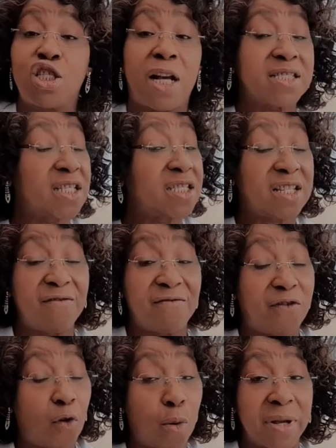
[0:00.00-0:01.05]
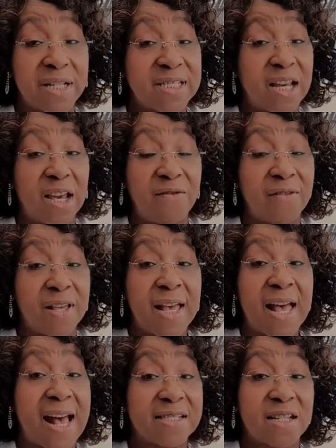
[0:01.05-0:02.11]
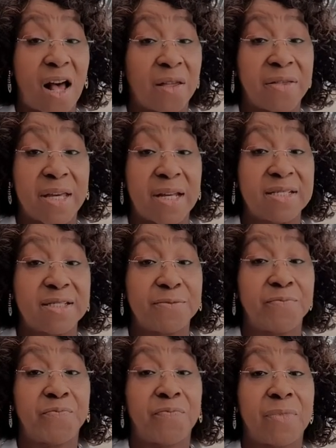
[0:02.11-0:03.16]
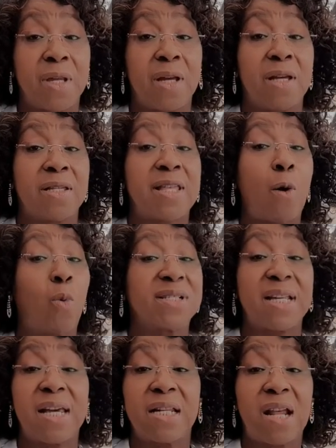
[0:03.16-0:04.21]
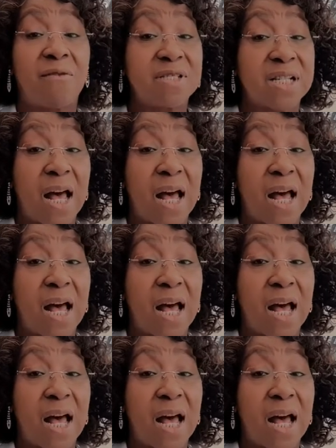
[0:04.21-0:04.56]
just as informative as others. There wasn't enough